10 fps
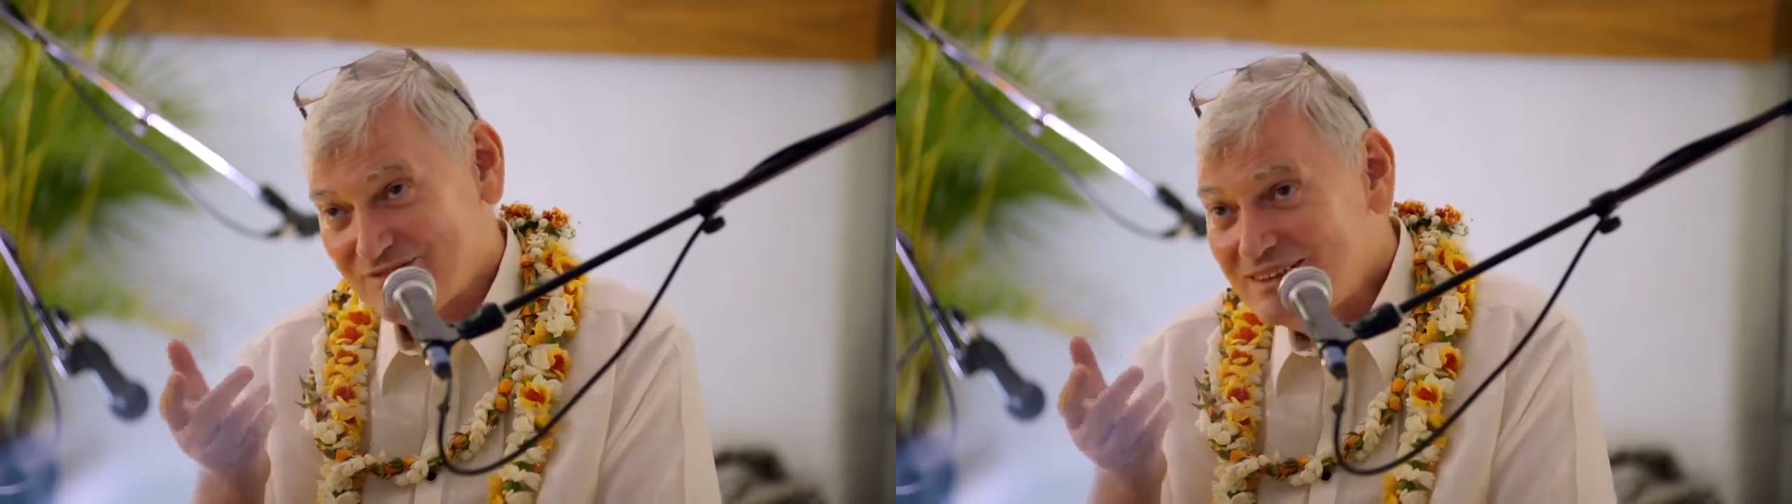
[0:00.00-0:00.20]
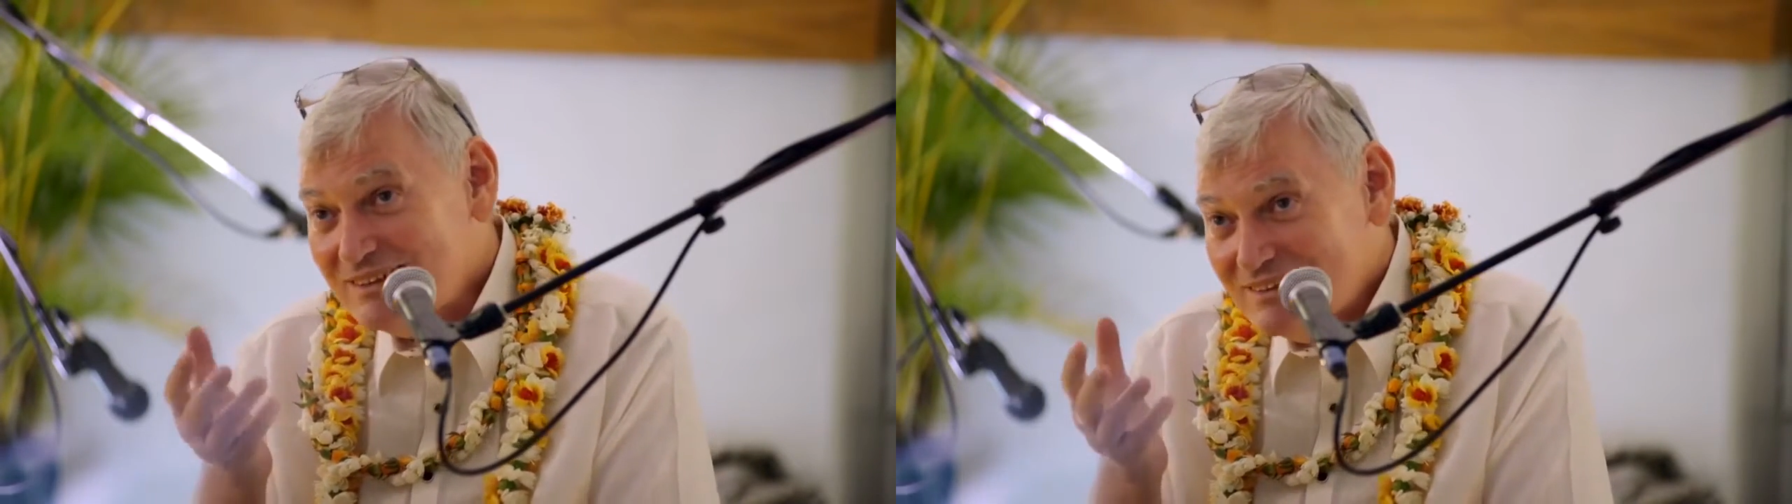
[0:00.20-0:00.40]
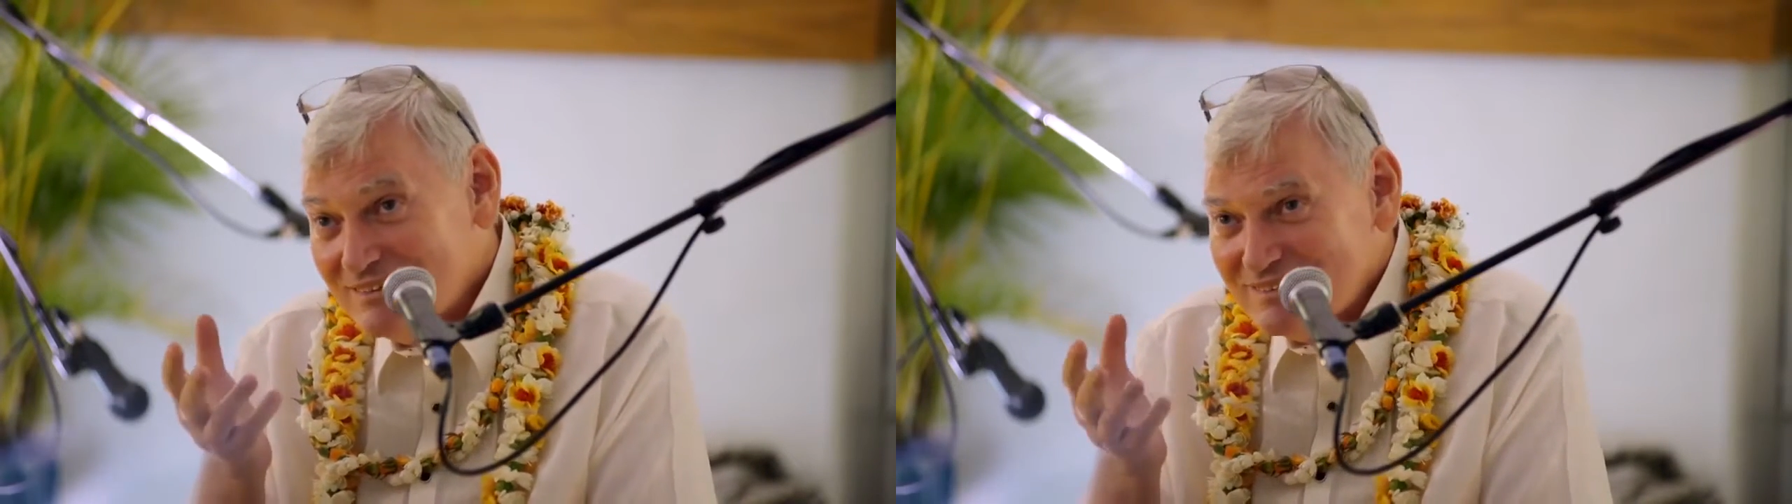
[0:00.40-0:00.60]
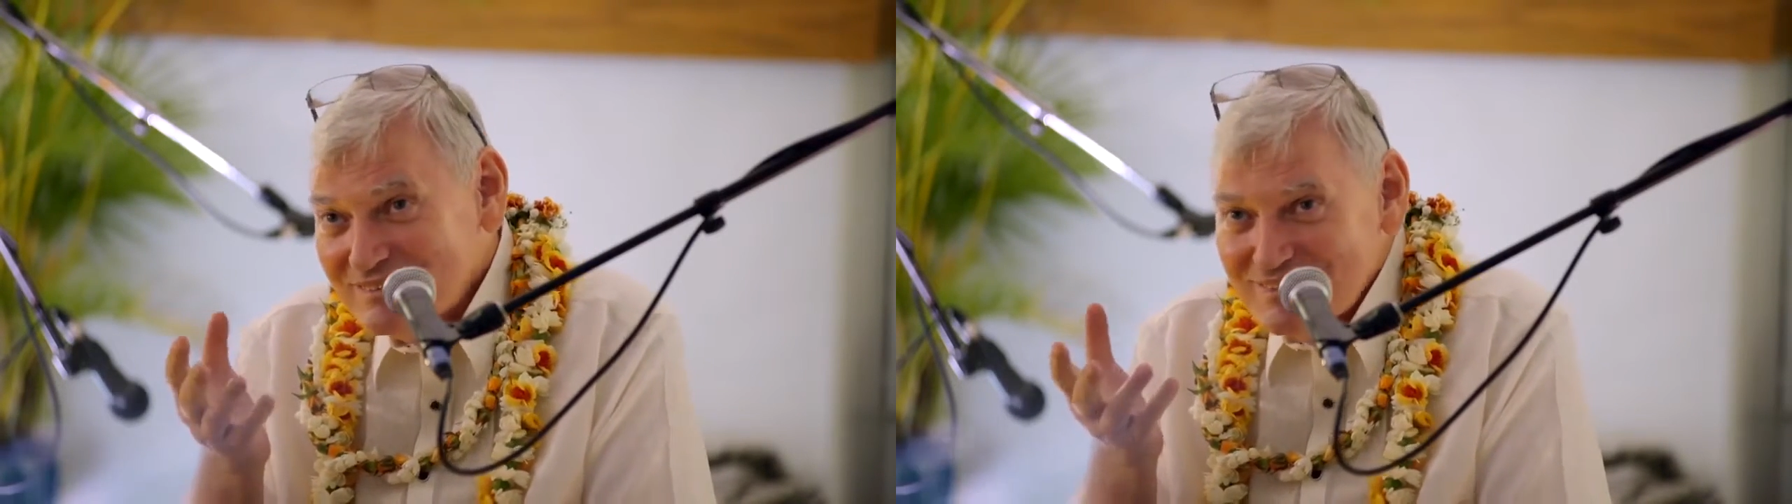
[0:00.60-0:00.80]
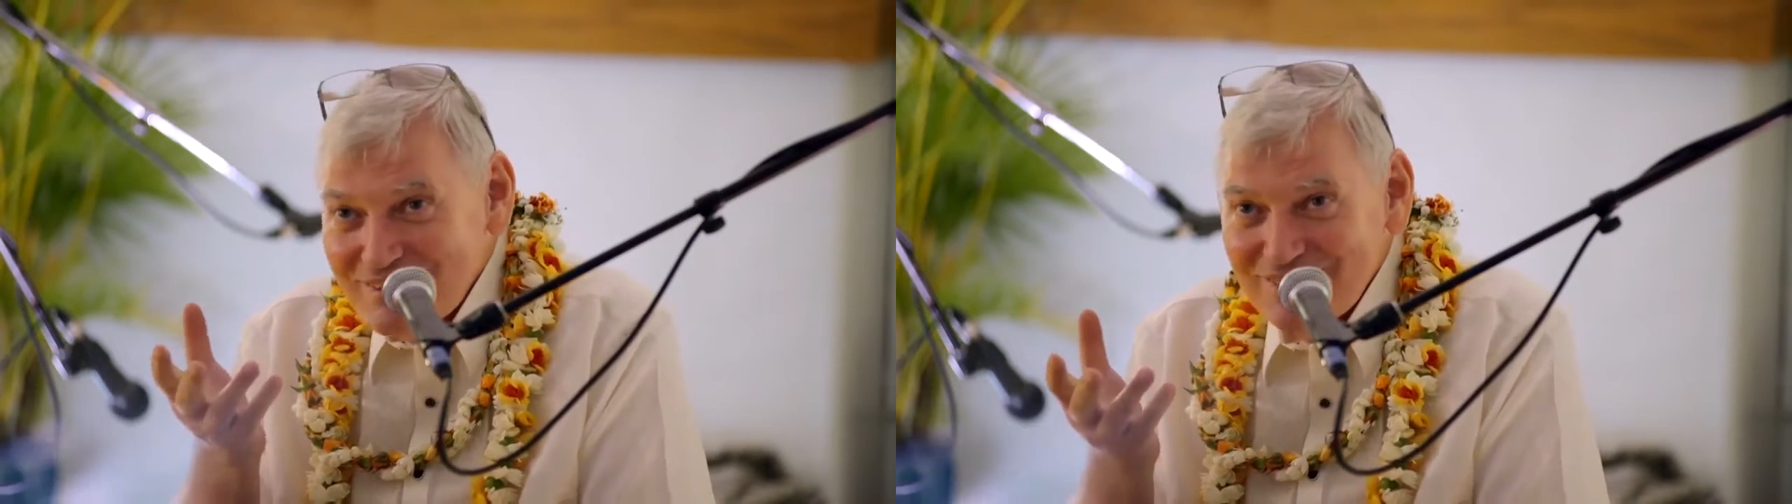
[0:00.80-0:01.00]
well,
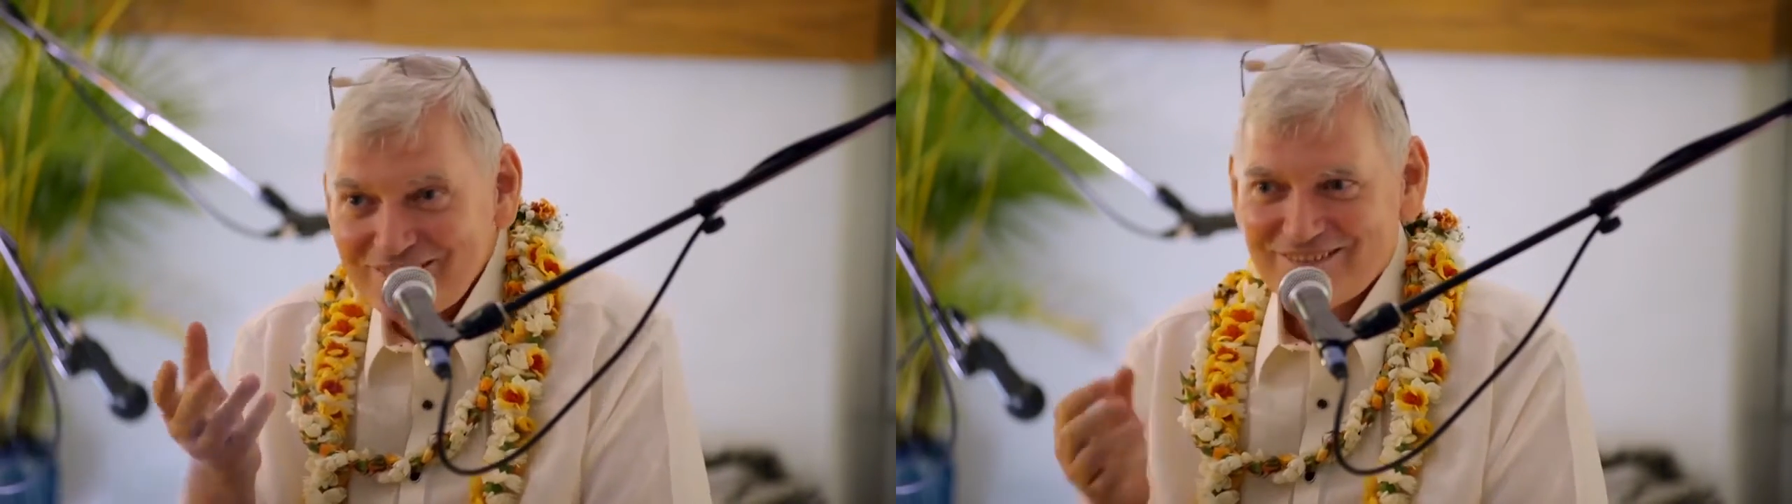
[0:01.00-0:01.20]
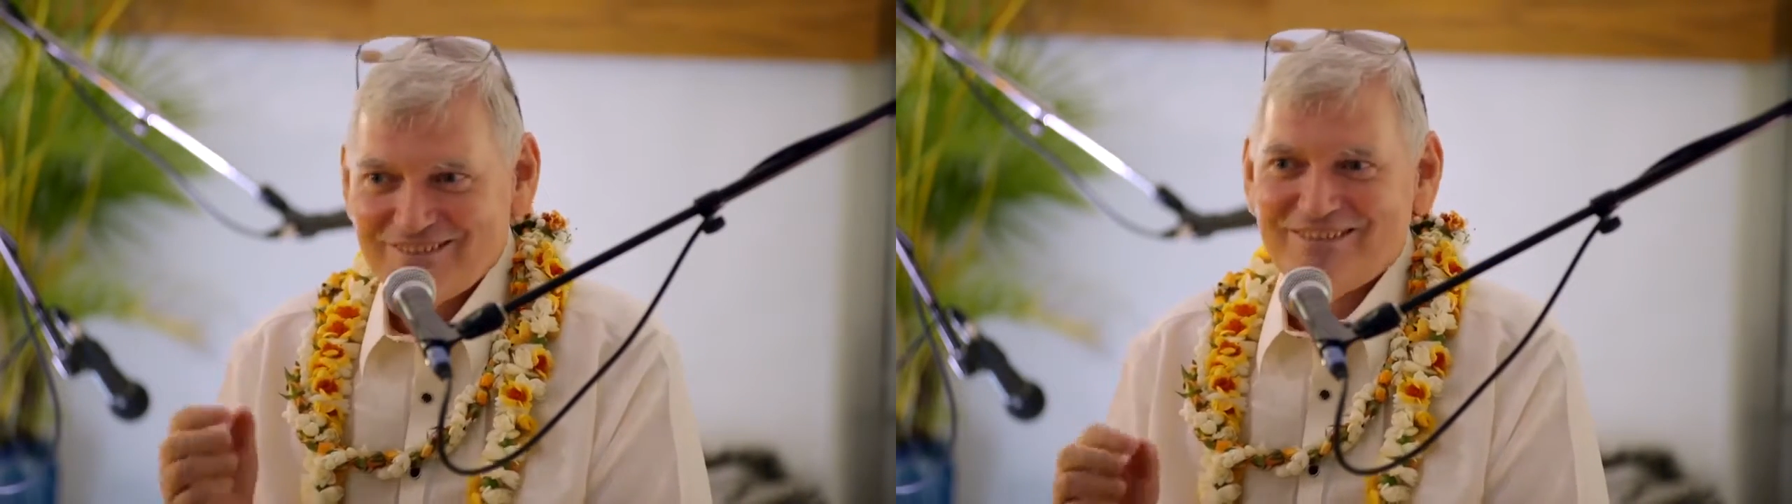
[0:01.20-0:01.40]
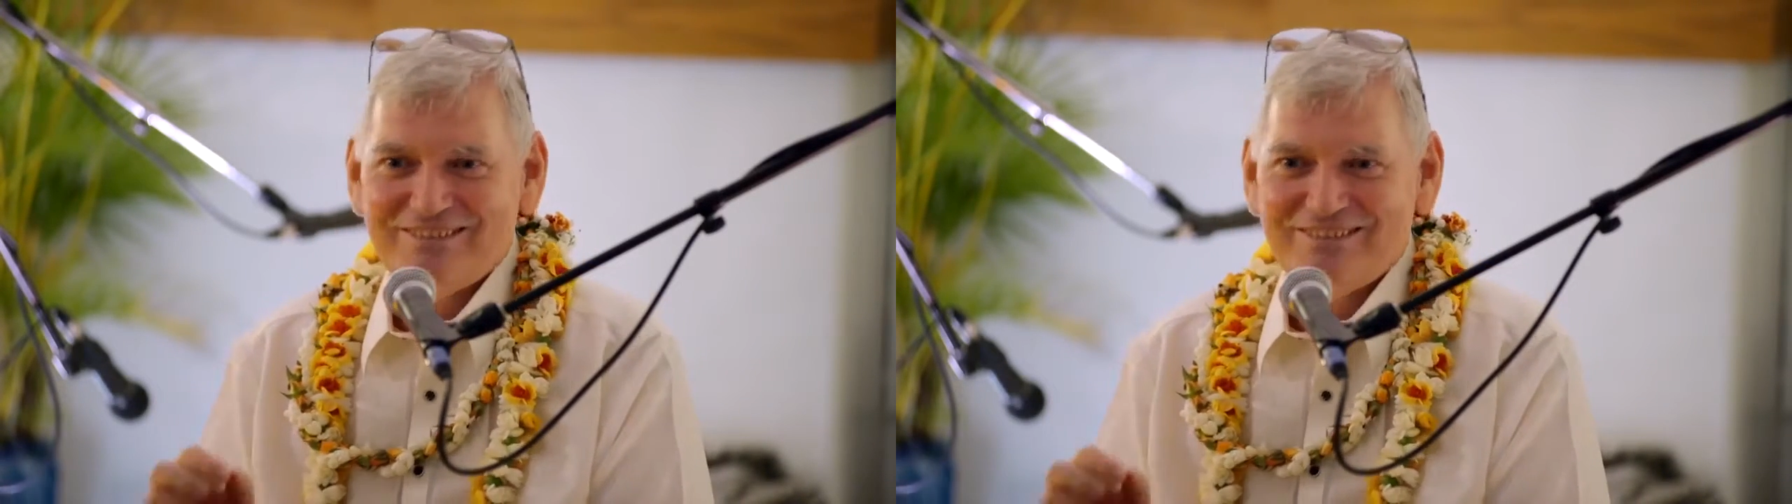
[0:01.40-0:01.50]
you know,